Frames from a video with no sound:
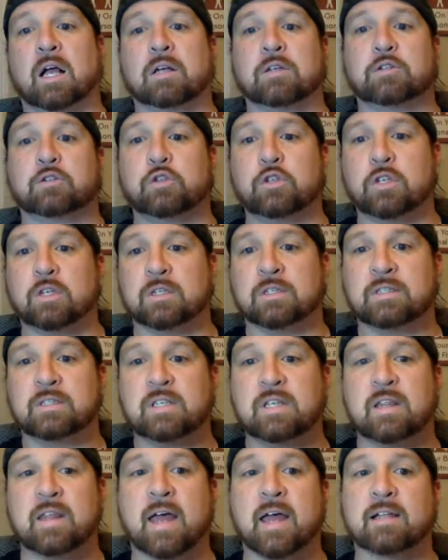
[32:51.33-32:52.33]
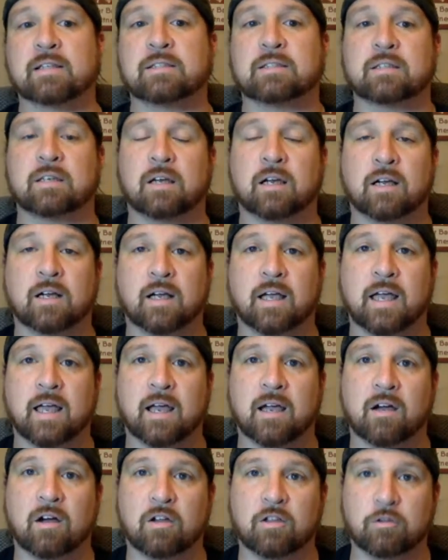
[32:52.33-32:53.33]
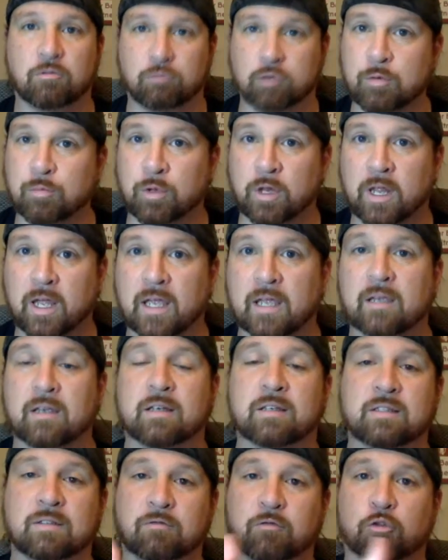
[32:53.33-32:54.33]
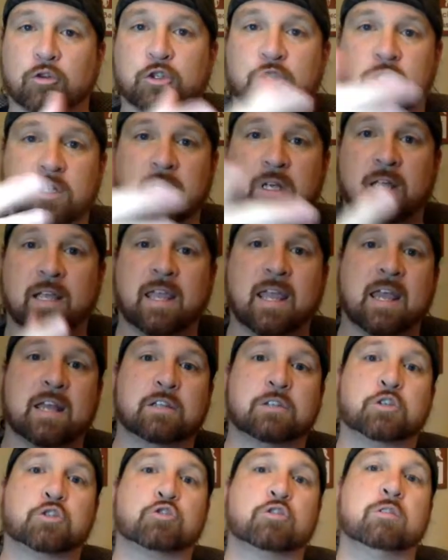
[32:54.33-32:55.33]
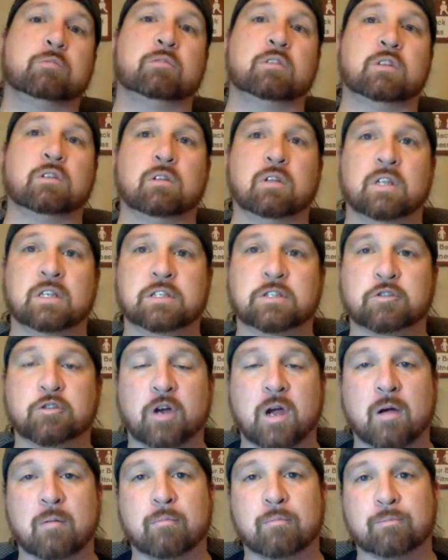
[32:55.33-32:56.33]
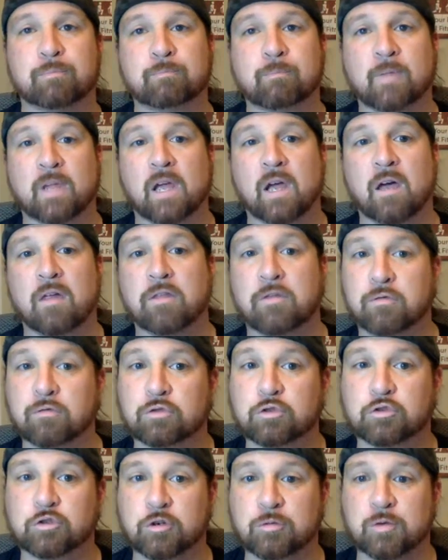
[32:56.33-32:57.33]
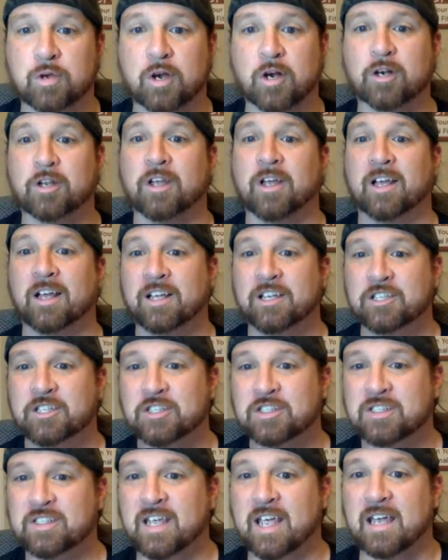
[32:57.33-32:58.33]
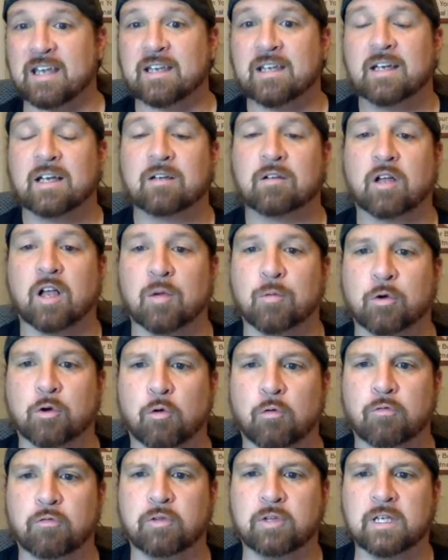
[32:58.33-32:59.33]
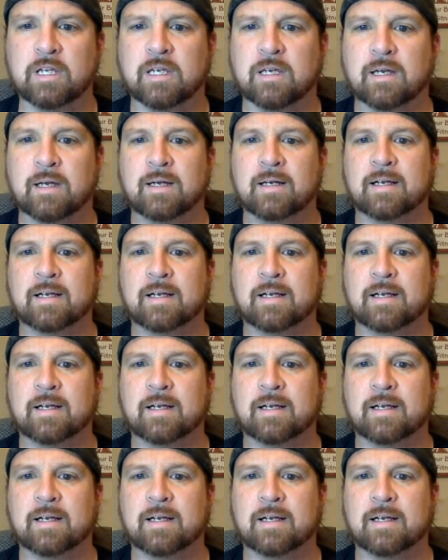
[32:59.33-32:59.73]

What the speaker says: so you can see that on the replay, because unfortunately I can't stream to Instagram through StreamYard just yet, but hopefully